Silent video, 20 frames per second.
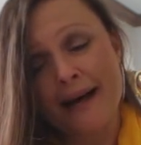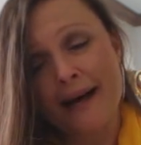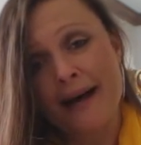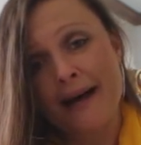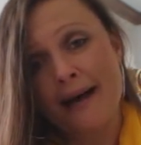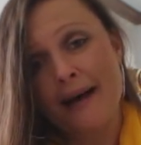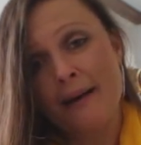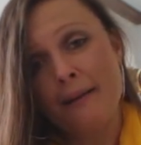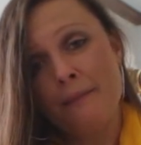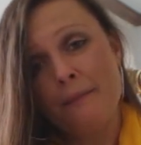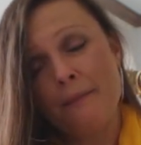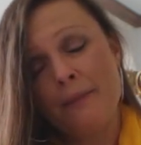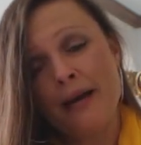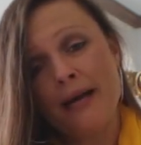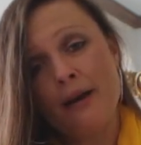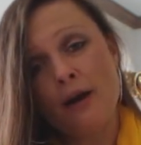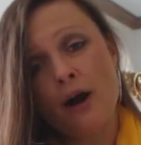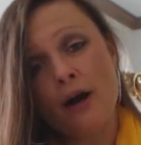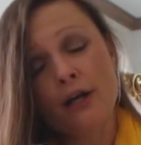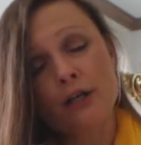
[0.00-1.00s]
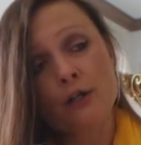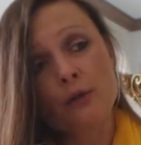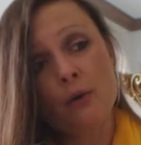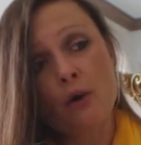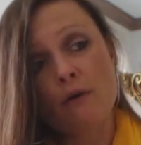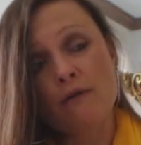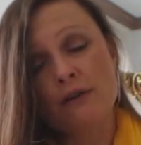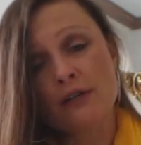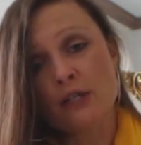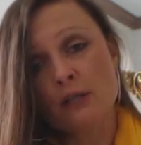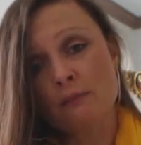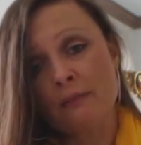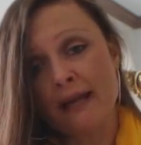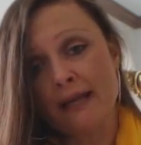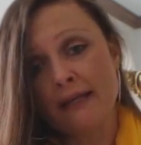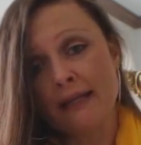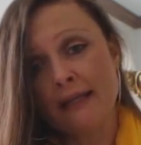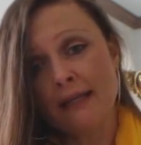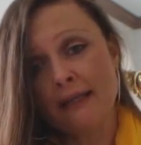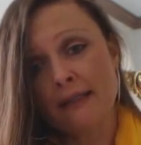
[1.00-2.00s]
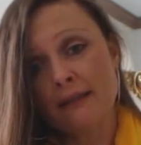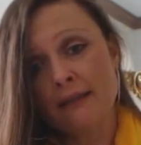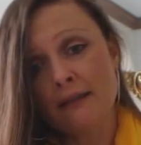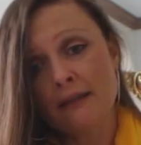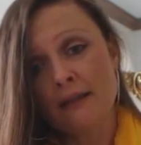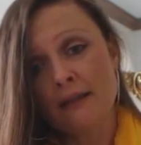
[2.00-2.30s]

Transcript: But are you overspending?